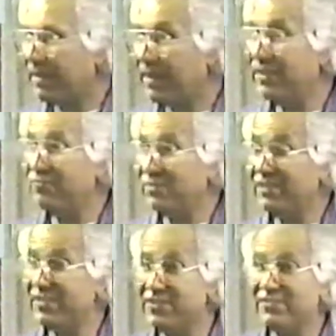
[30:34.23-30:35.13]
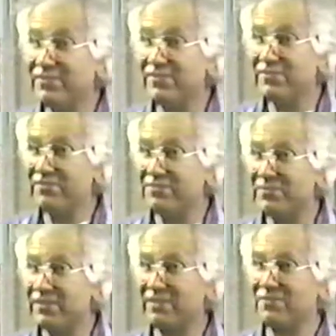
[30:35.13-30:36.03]
And it really is good news
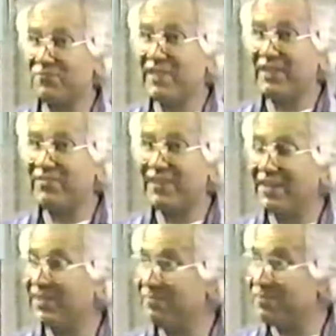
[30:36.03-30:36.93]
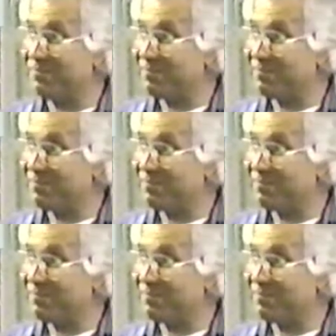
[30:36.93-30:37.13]
because we have time to